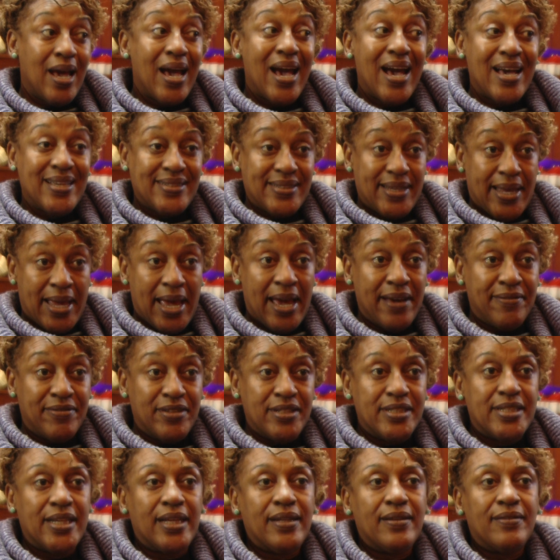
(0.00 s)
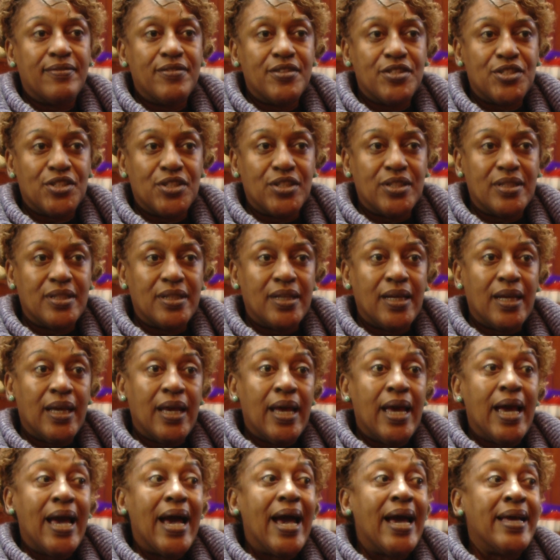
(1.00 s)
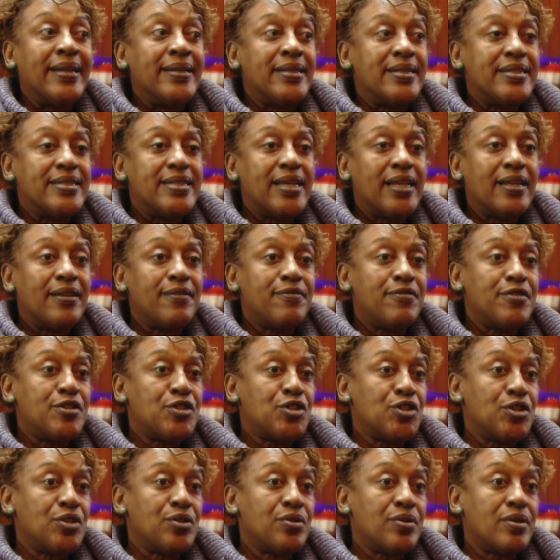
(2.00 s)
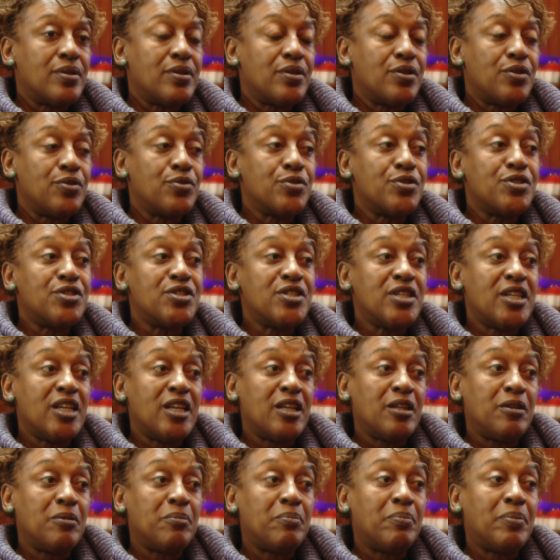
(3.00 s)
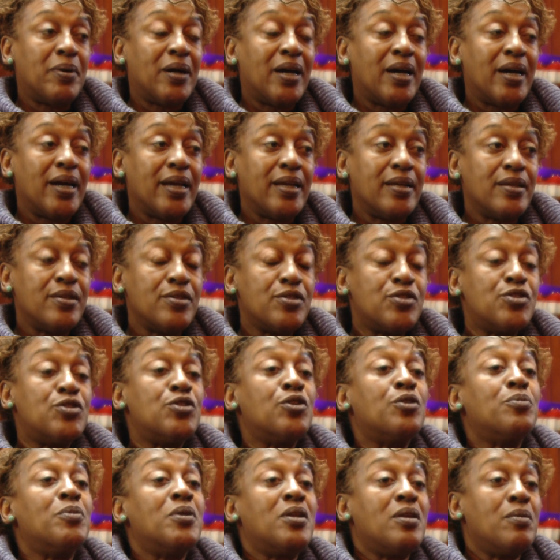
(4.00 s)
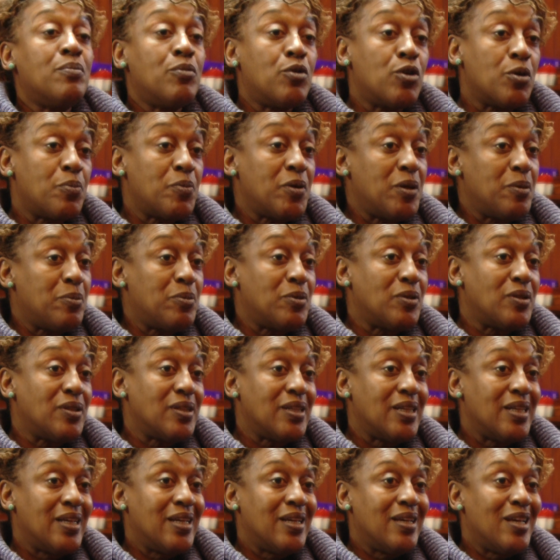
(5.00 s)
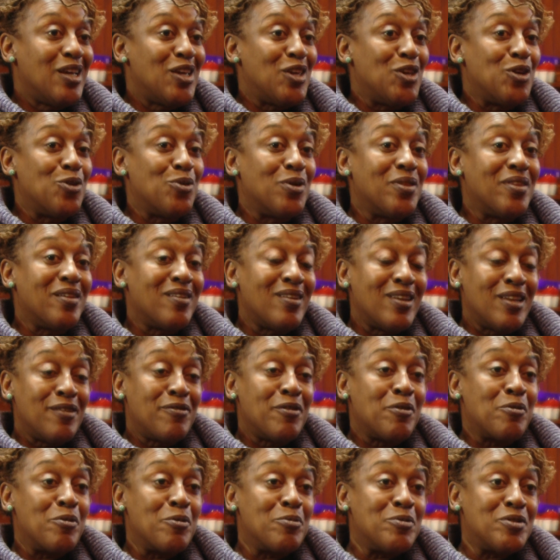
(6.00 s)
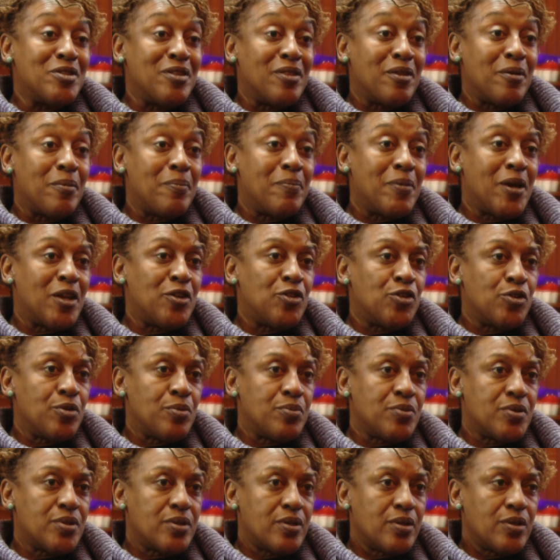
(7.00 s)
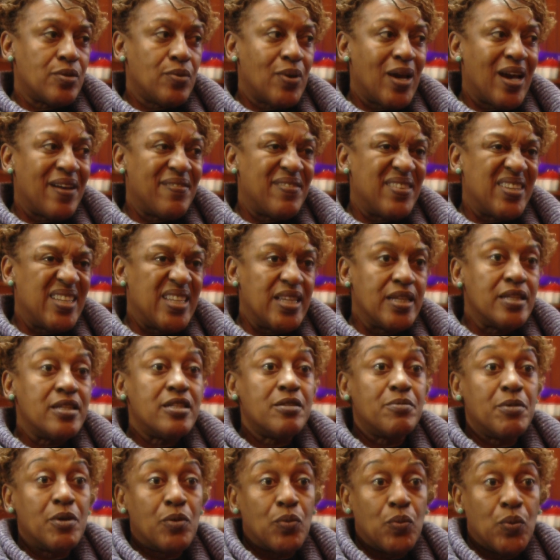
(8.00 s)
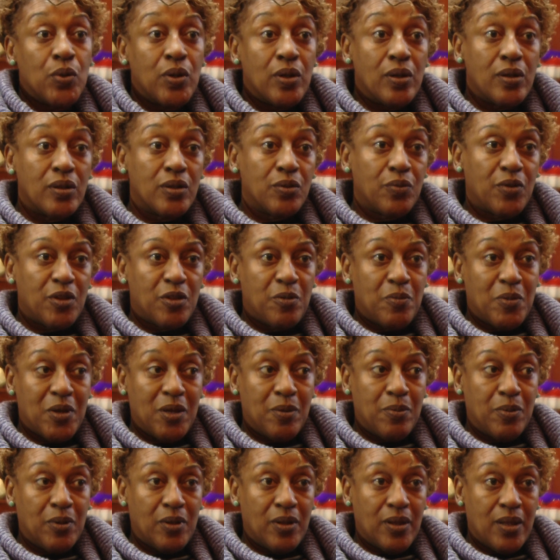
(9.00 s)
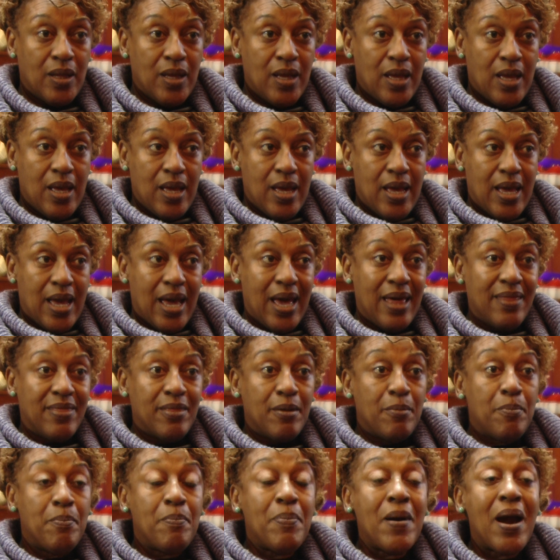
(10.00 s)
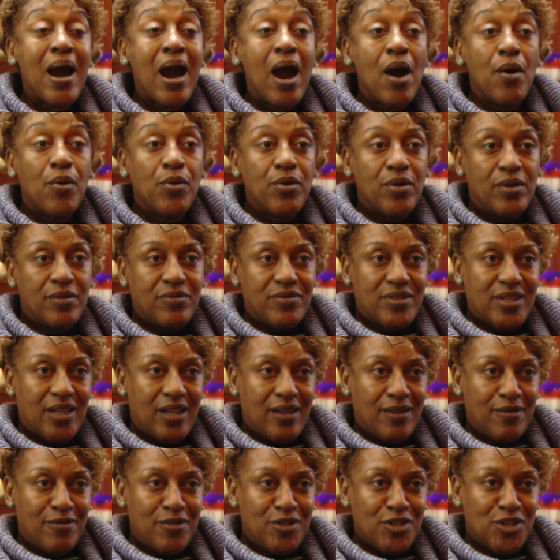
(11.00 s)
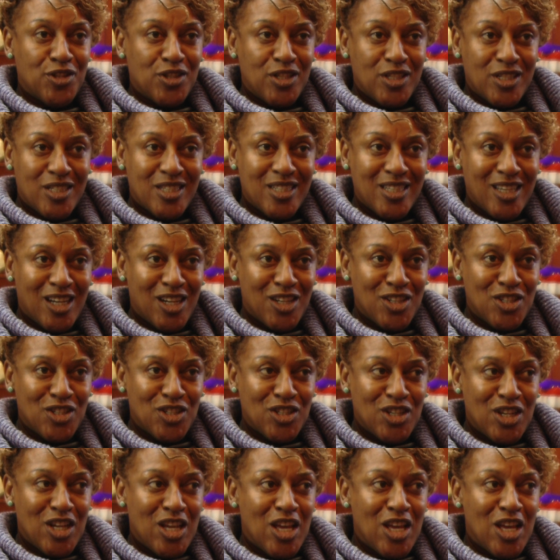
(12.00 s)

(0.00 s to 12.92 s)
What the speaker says: as I have in television. And in television, you're seen by so many more people. You're in their living rooms, in their bedrooms. You have an intimate world with people. And the power of television is such